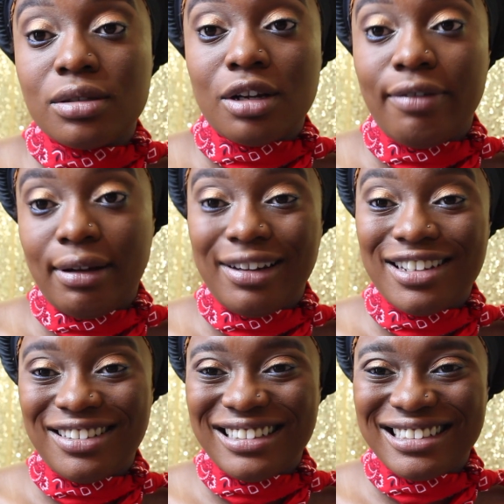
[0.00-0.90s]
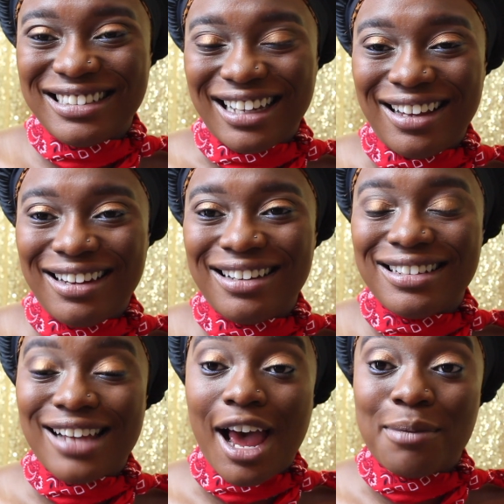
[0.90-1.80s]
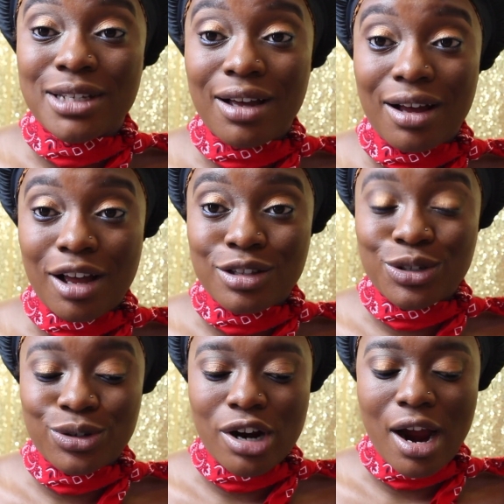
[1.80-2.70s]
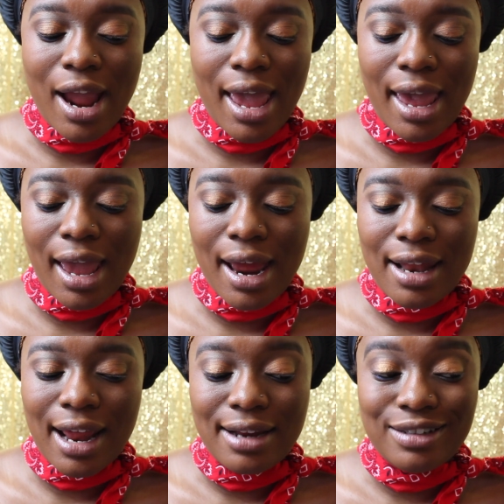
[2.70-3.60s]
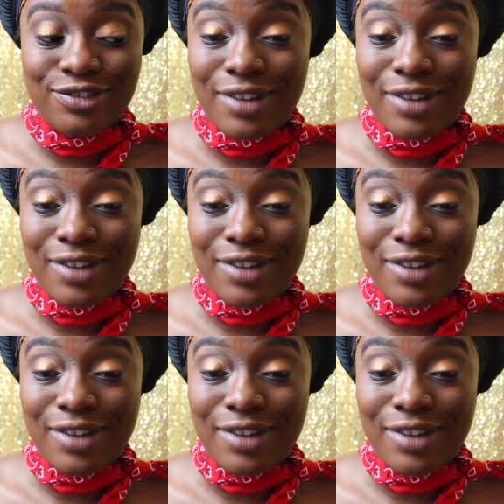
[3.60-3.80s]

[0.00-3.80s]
So foundation is done. Time to contour, and I need to